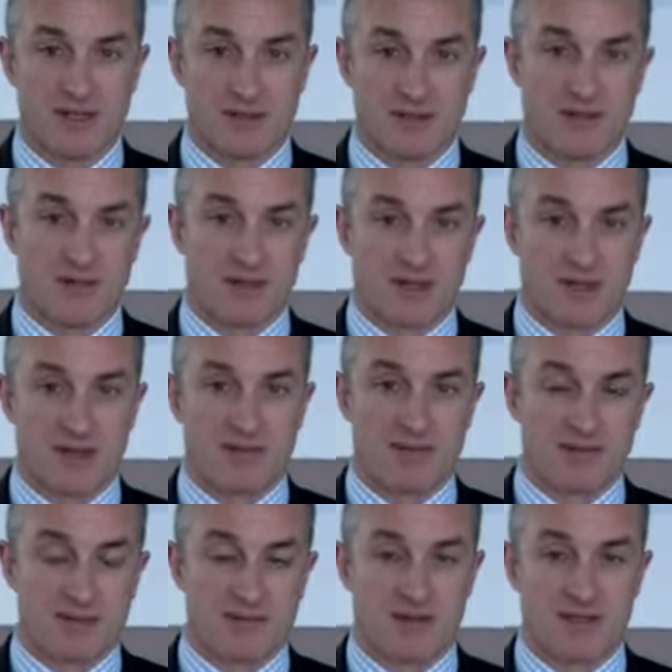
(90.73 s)
probably a
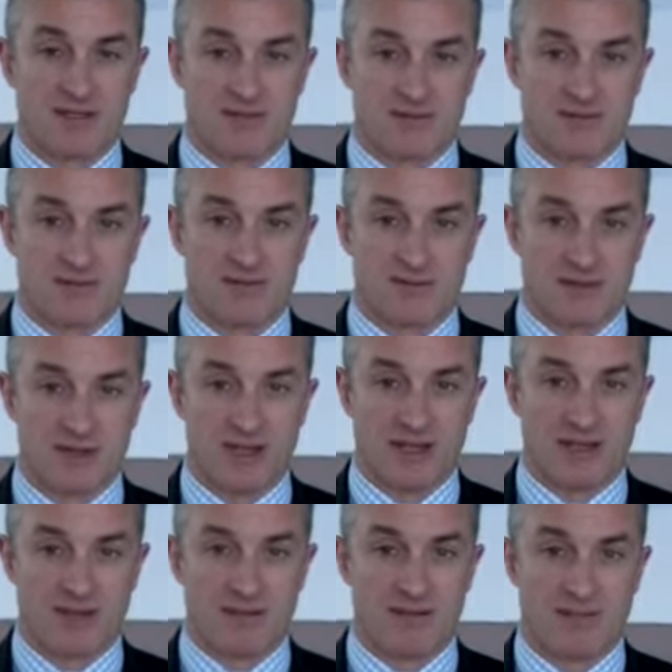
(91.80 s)
company that most of us would think
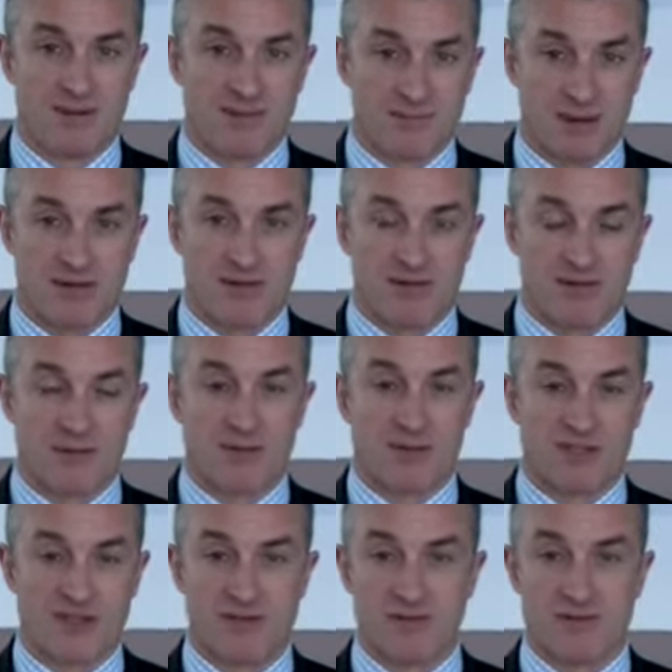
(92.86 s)
had been better if it
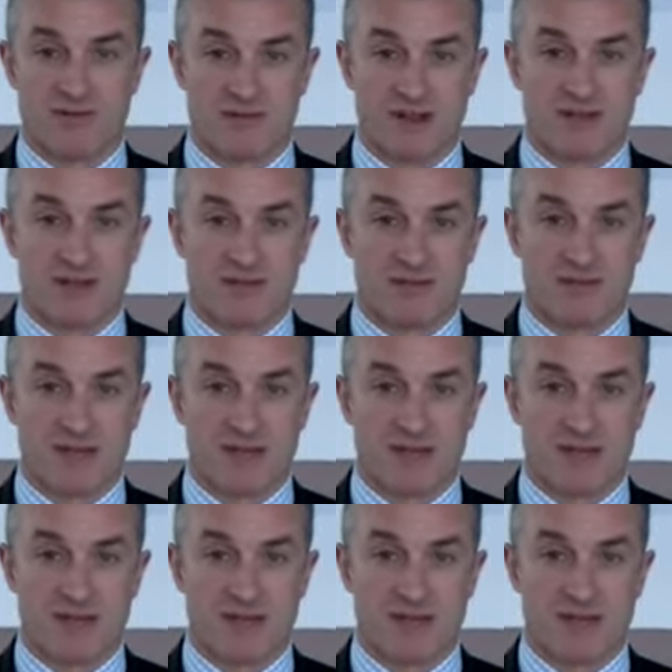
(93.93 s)
was never invented,